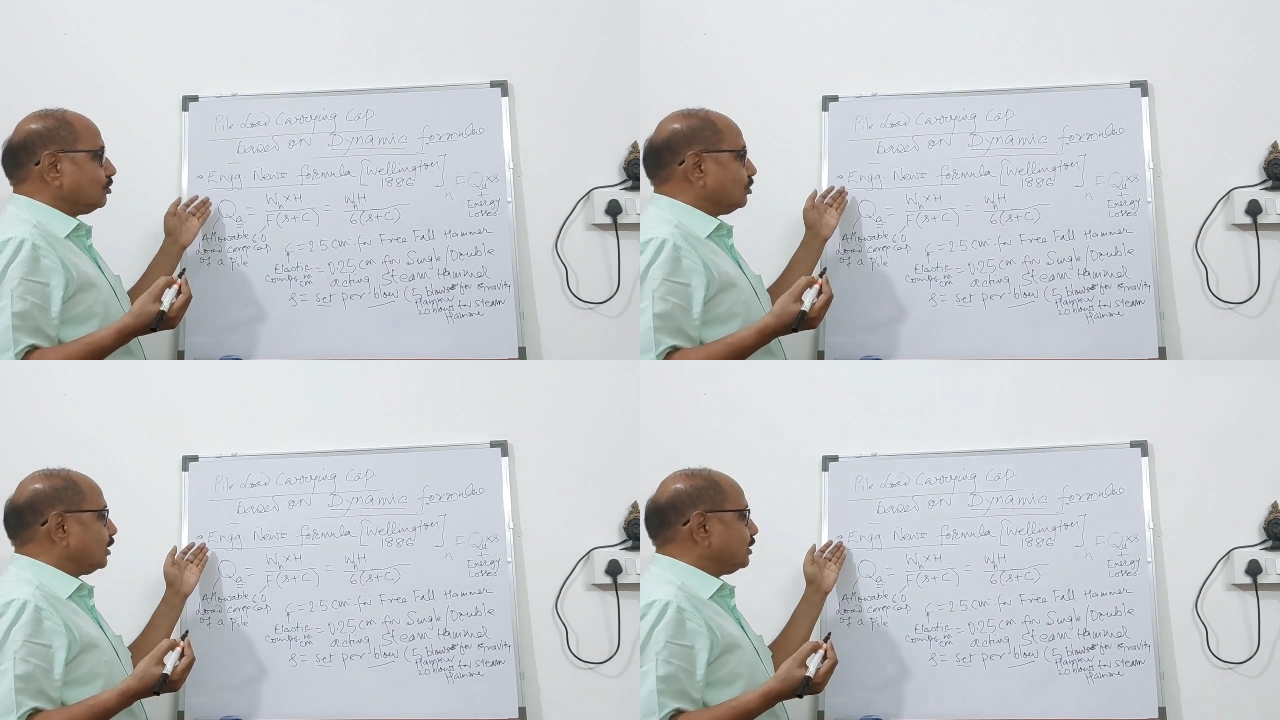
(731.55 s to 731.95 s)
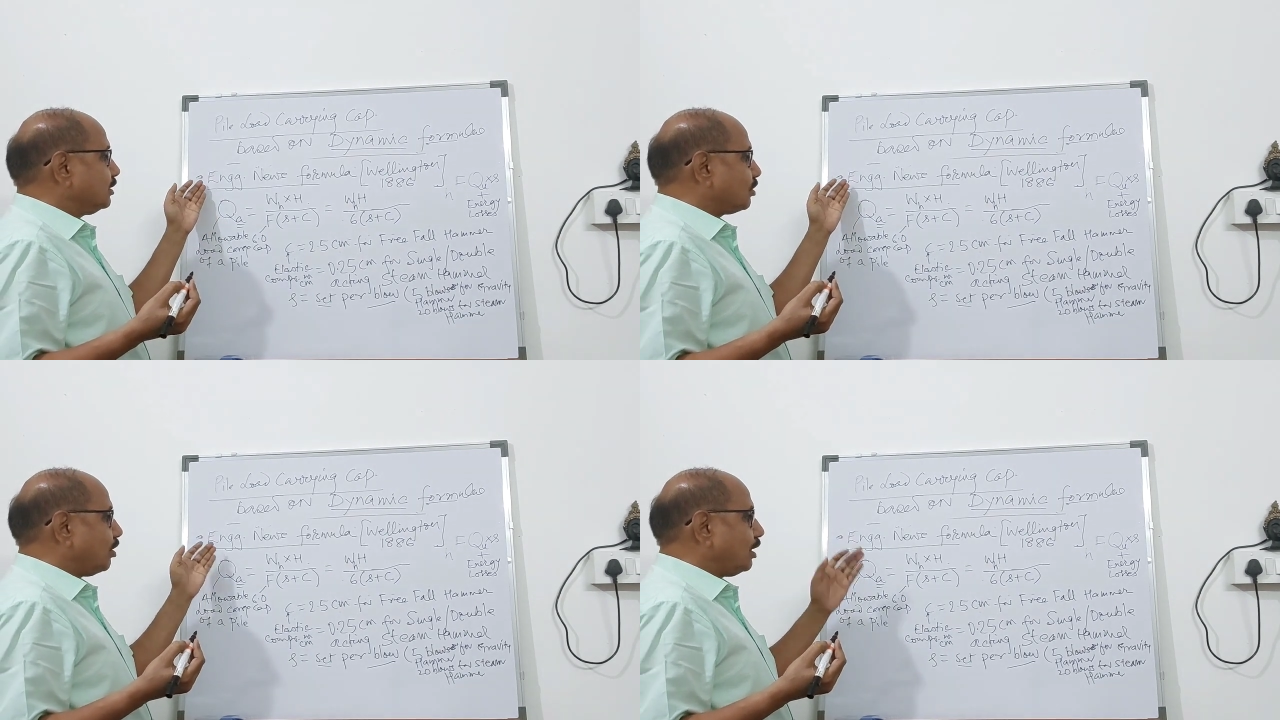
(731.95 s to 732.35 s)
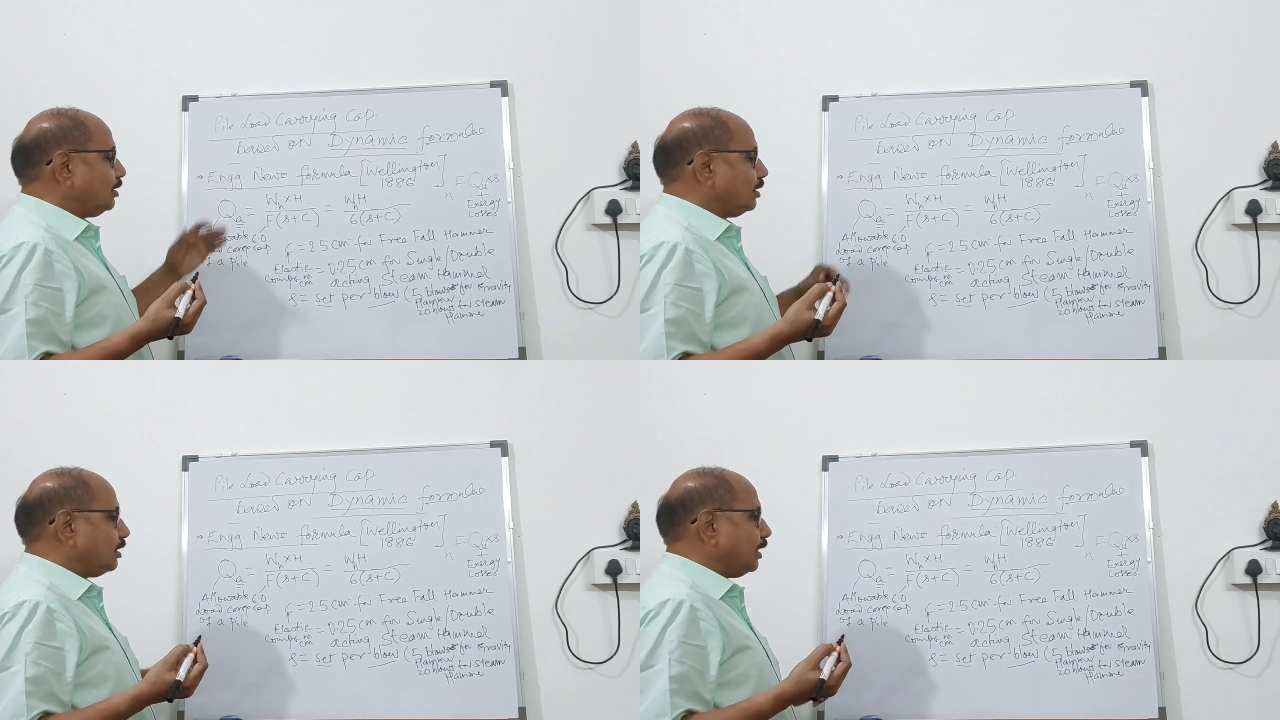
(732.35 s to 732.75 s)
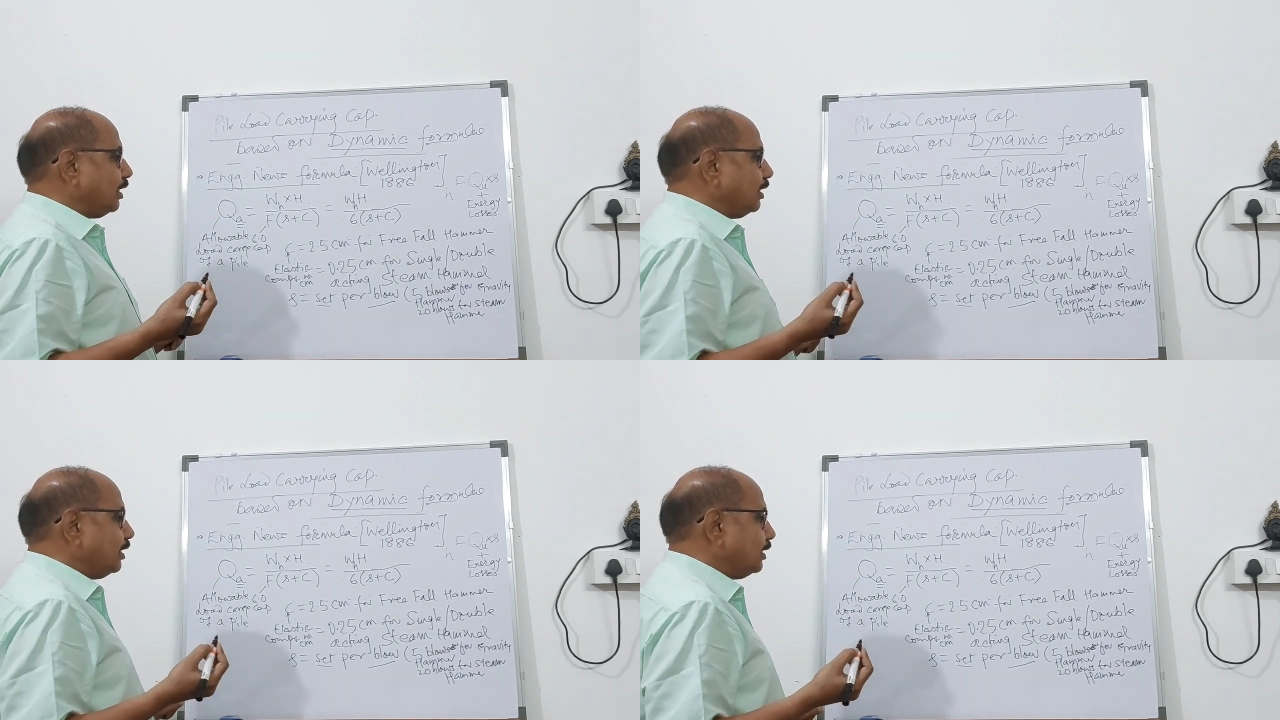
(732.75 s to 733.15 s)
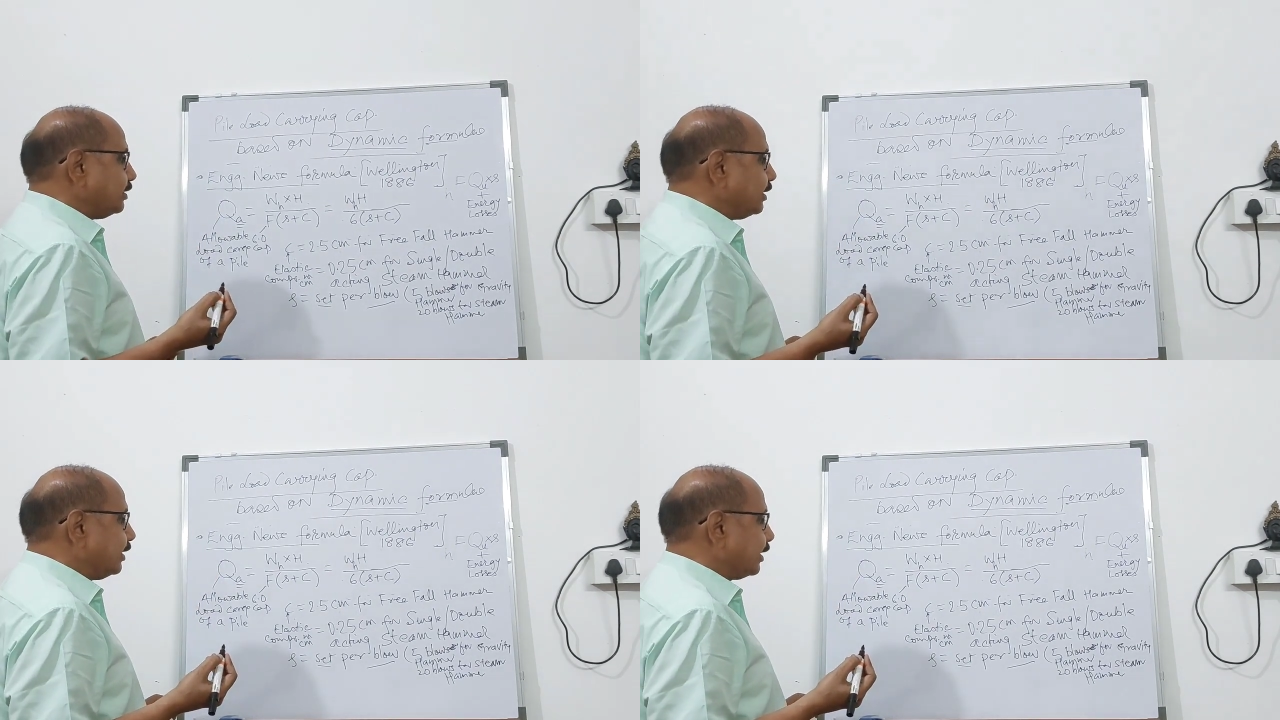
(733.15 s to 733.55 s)
So this is called
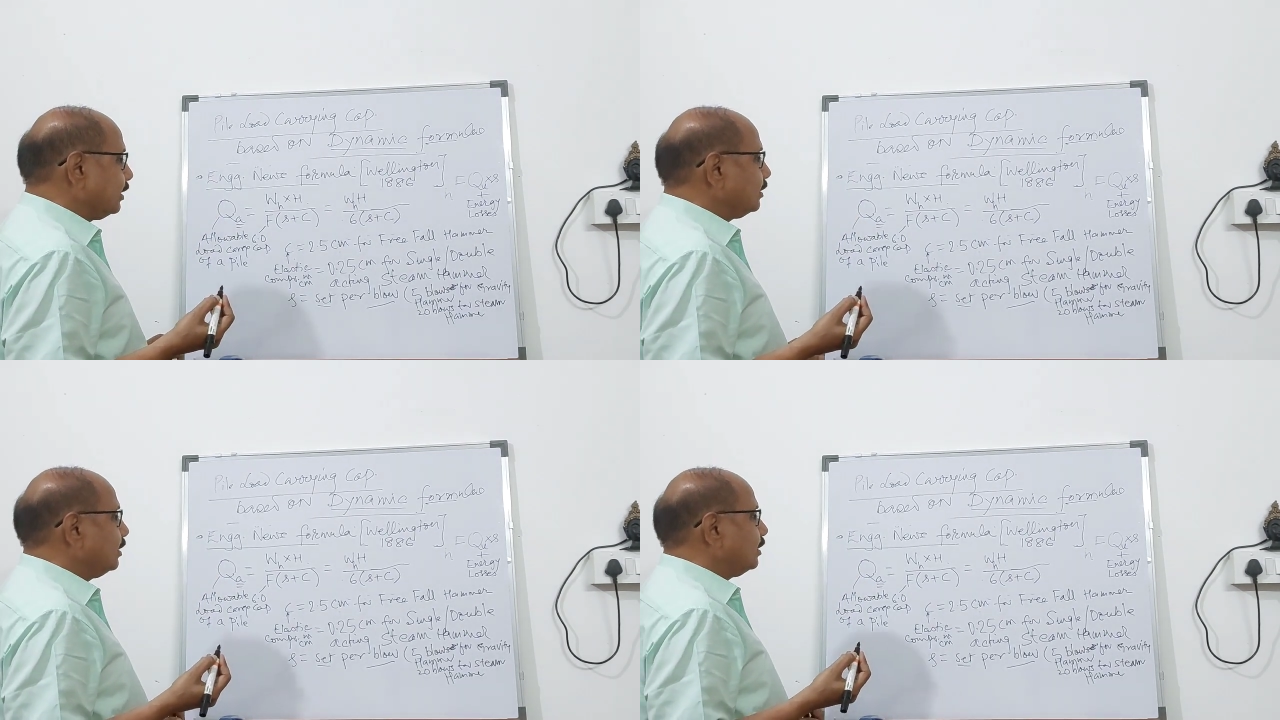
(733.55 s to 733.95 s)
engineering